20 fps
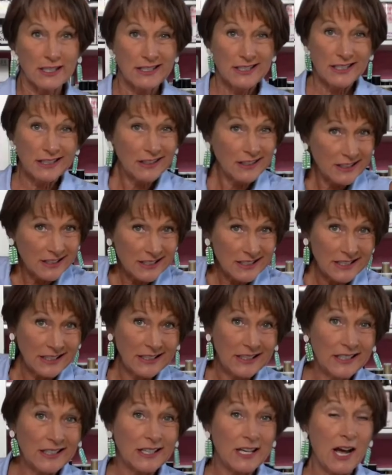
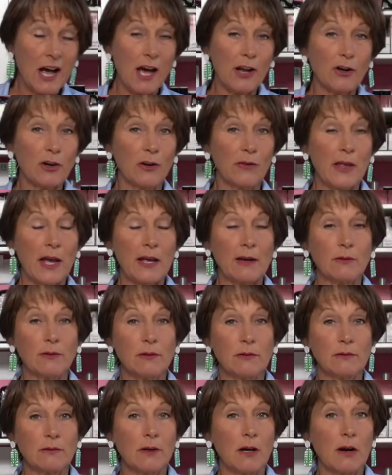guillotine cutter that
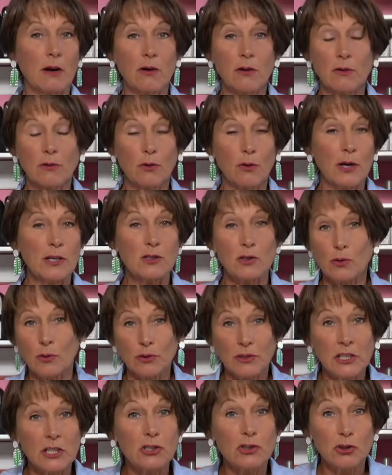our grade school
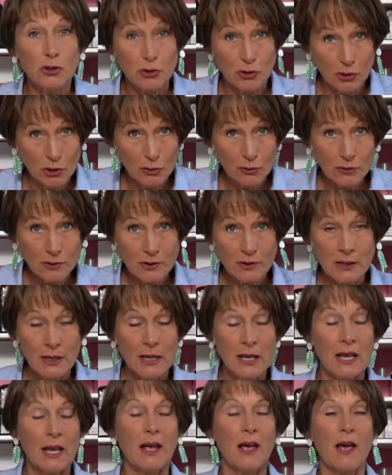teachers used.
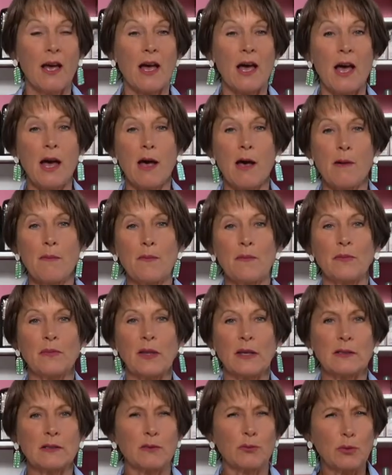Um,
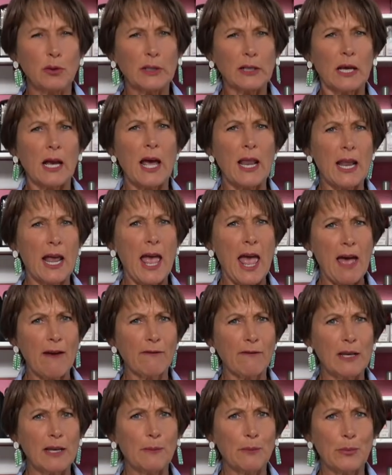that's really kind of
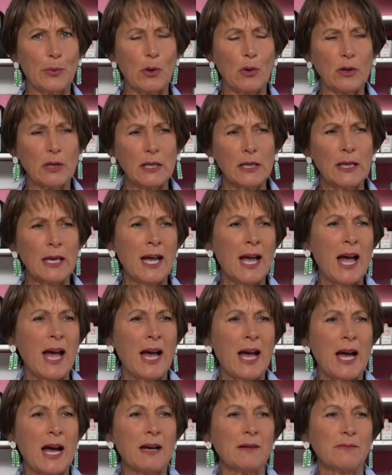heavy and bulky.
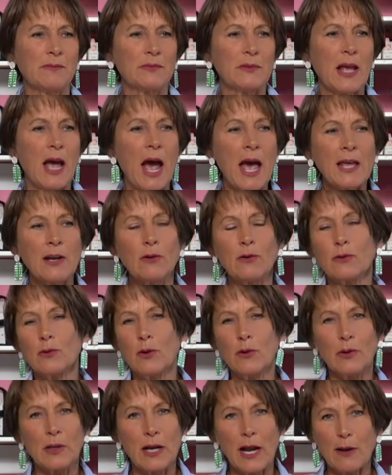I don't
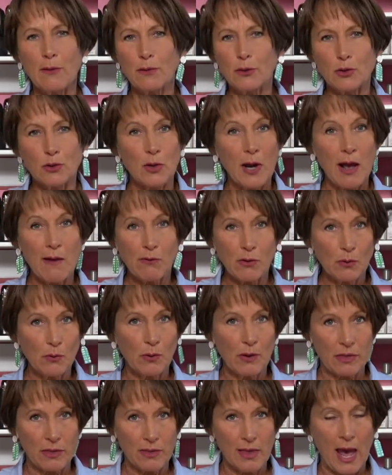know that I would travel
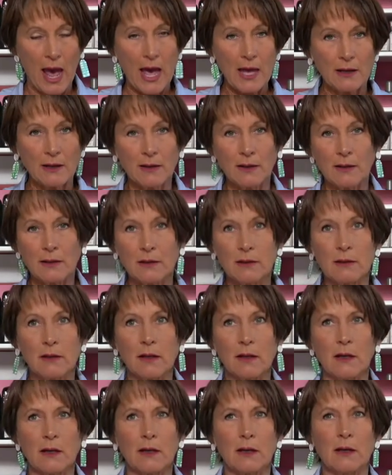with that.
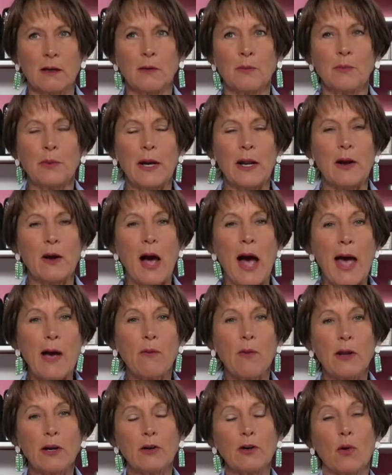Uh, but I
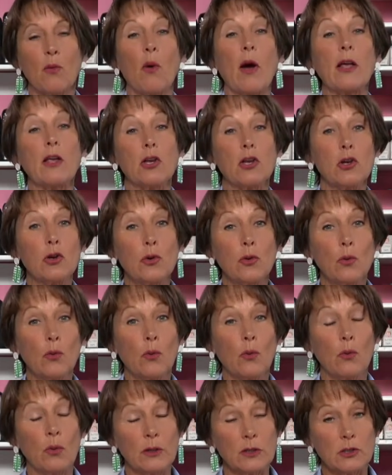want to know what
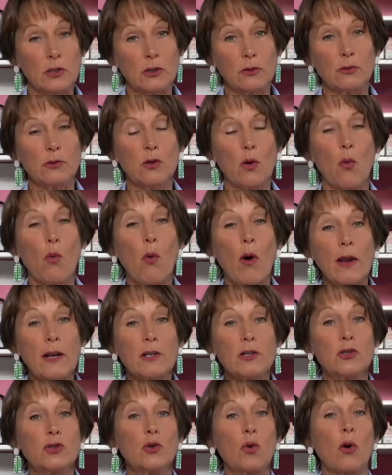you would do. So, what
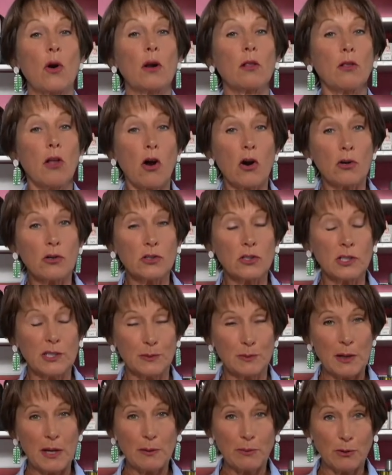is your
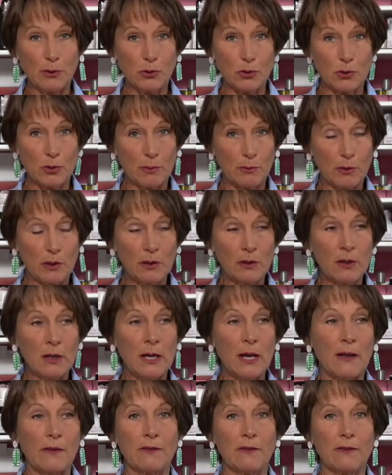largest paper trimmer